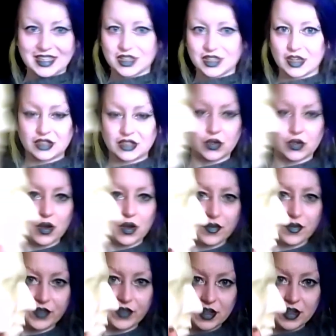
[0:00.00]
He's got that sort
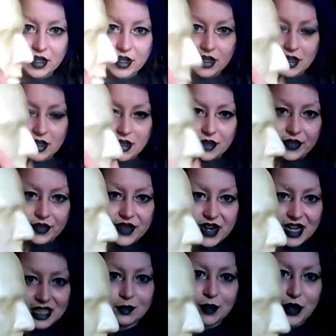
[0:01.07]
of, the
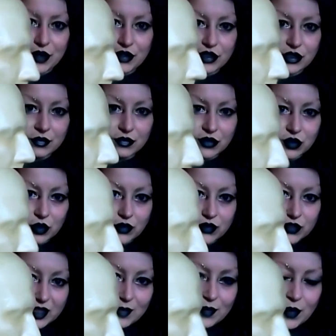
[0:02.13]
nice bone, sort
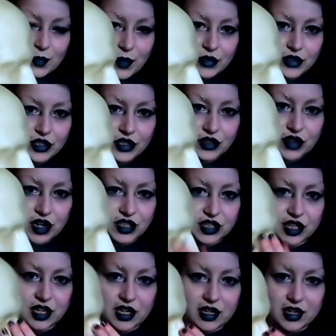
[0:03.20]
of simple bone
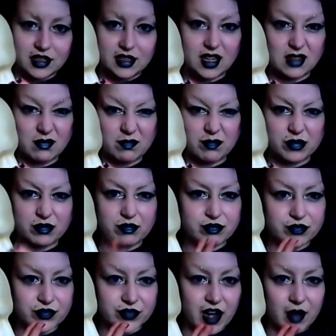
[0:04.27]
structure, nice
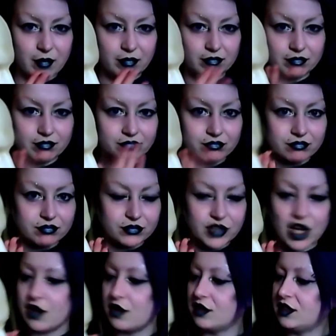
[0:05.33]
firm
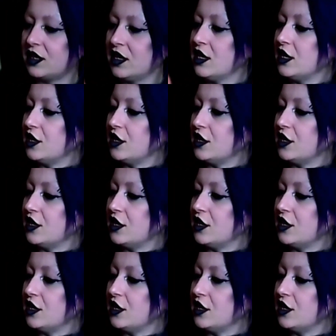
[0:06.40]
nose.